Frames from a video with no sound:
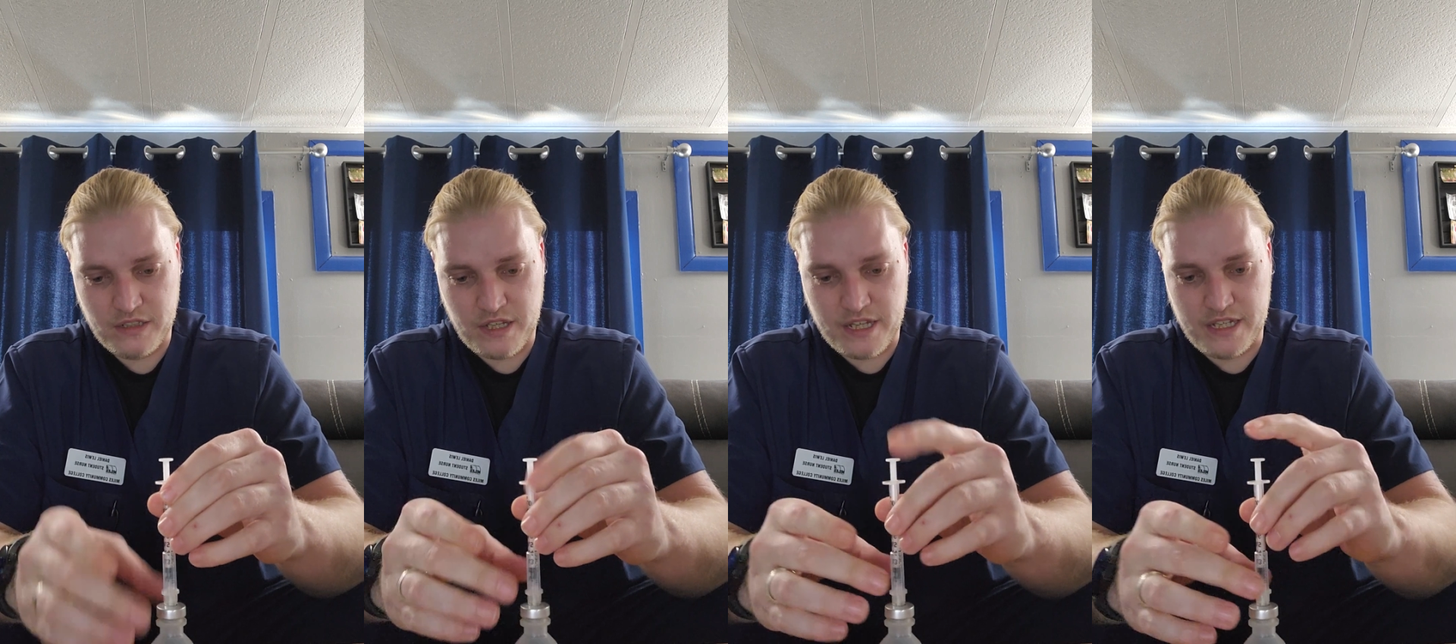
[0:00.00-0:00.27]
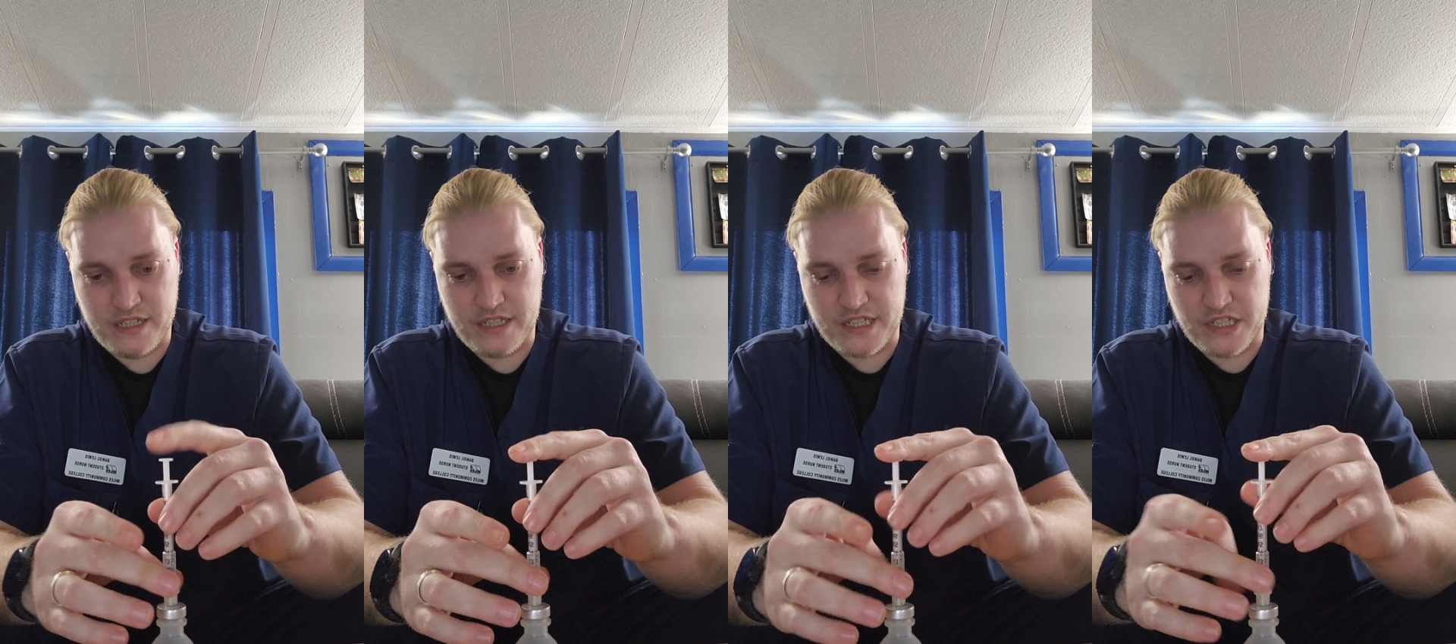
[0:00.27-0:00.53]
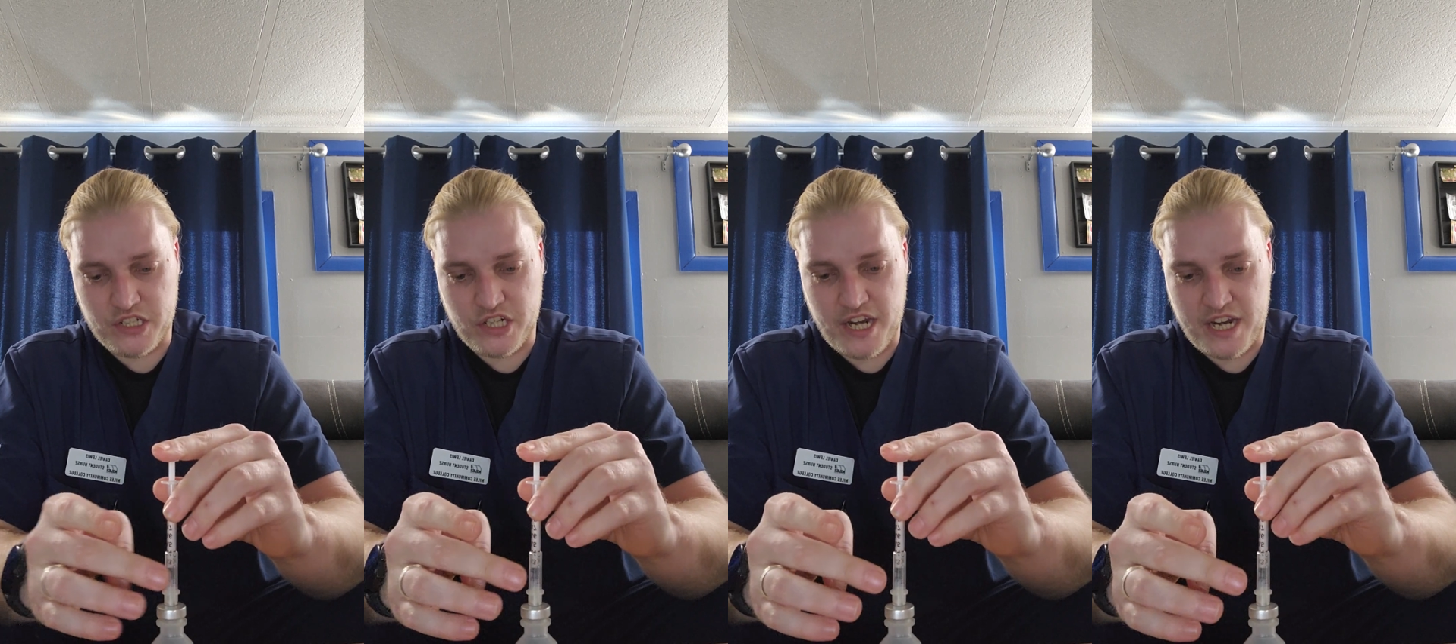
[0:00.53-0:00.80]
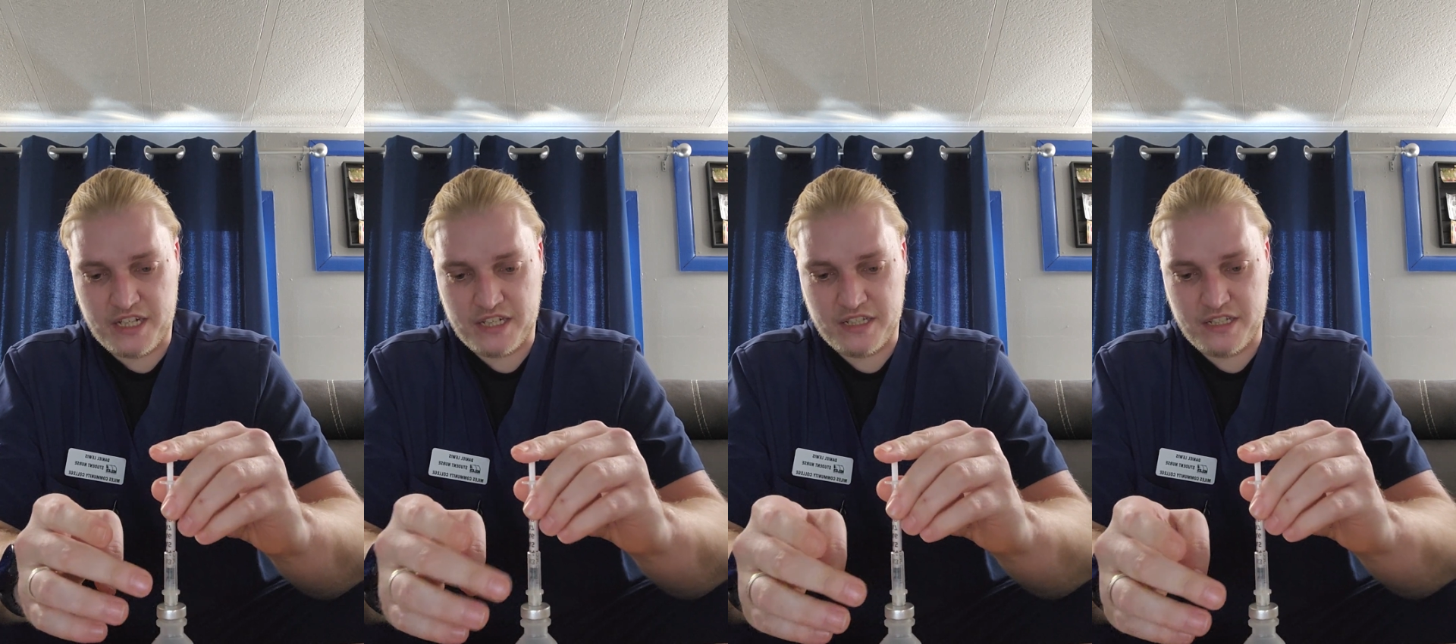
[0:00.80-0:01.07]
and
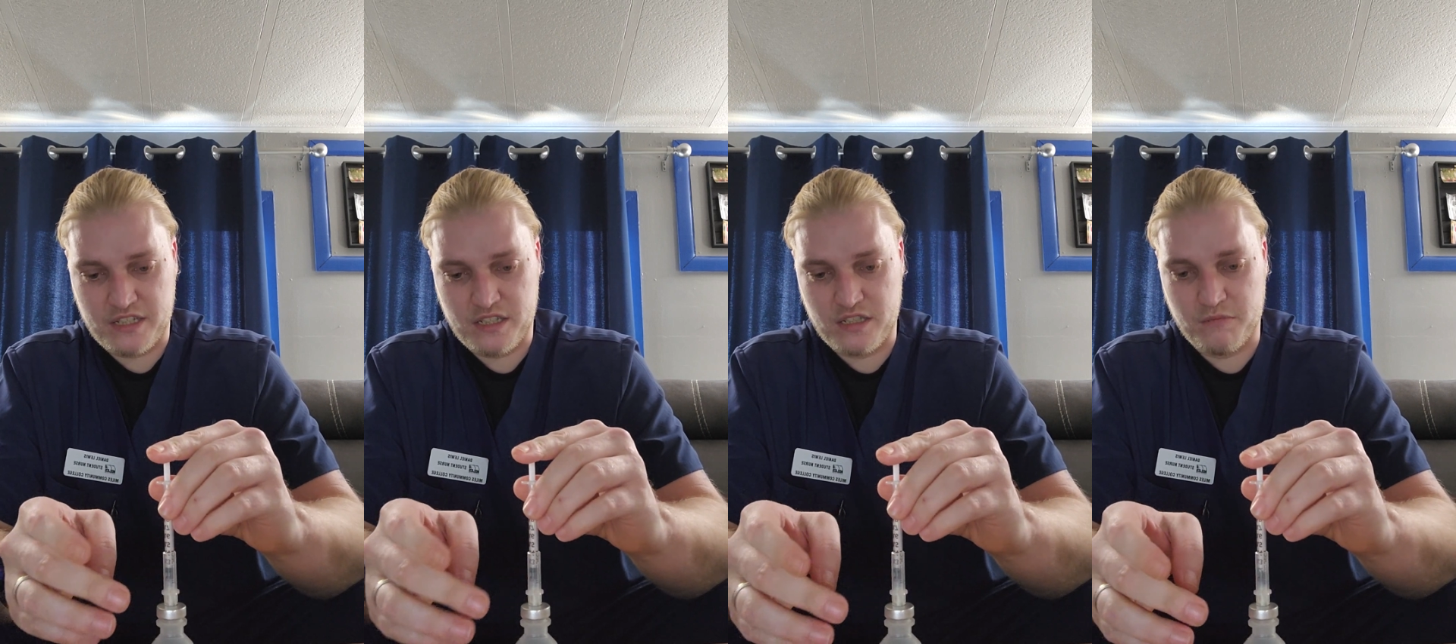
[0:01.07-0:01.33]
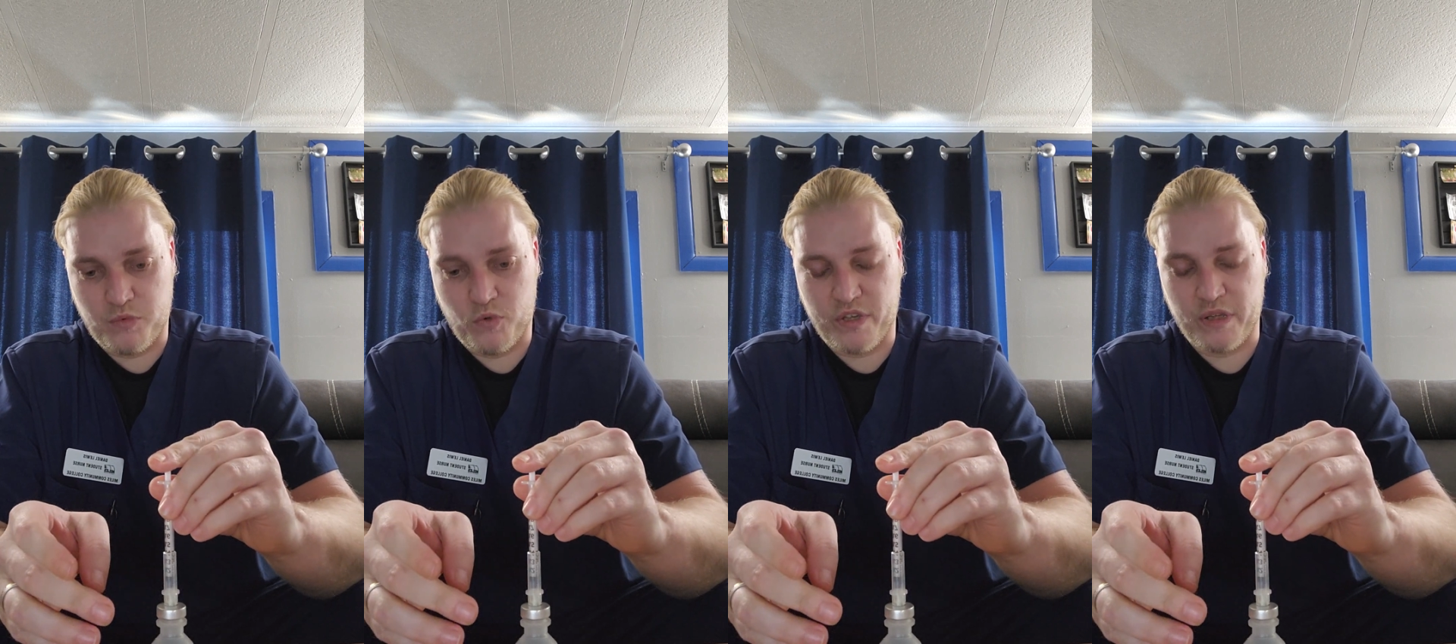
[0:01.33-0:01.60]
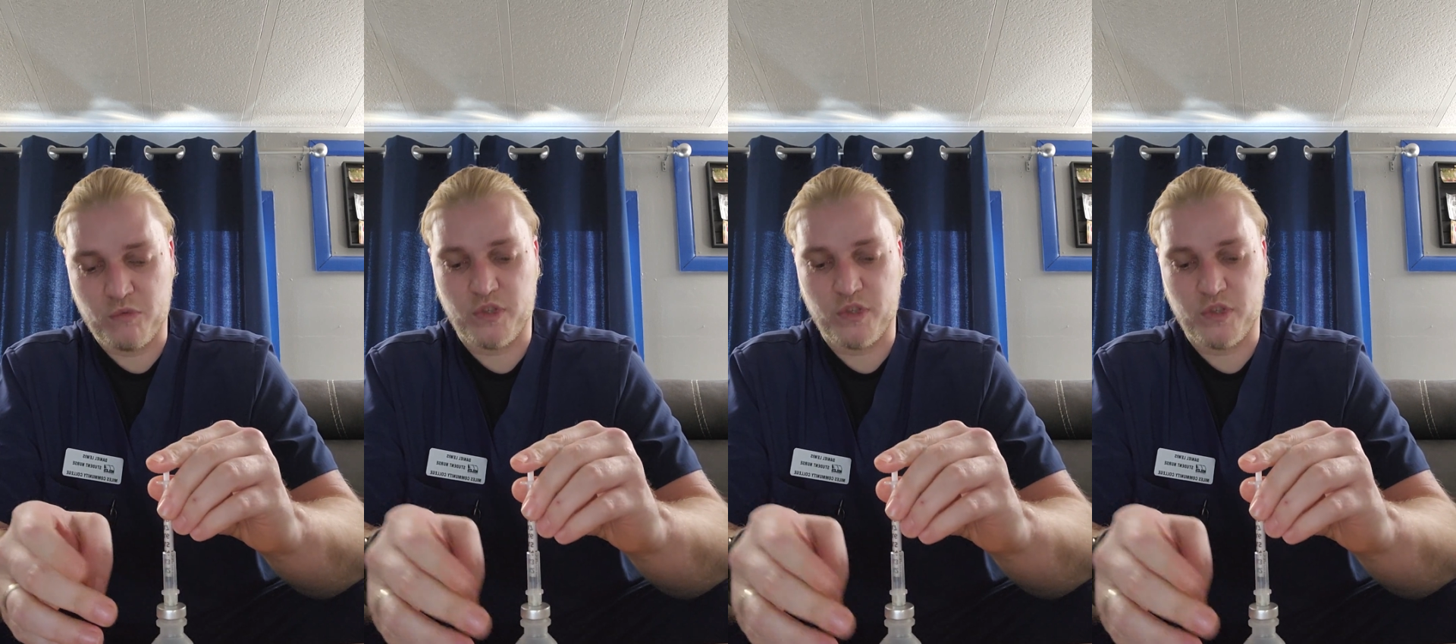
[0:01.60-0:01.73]
inject the 0.1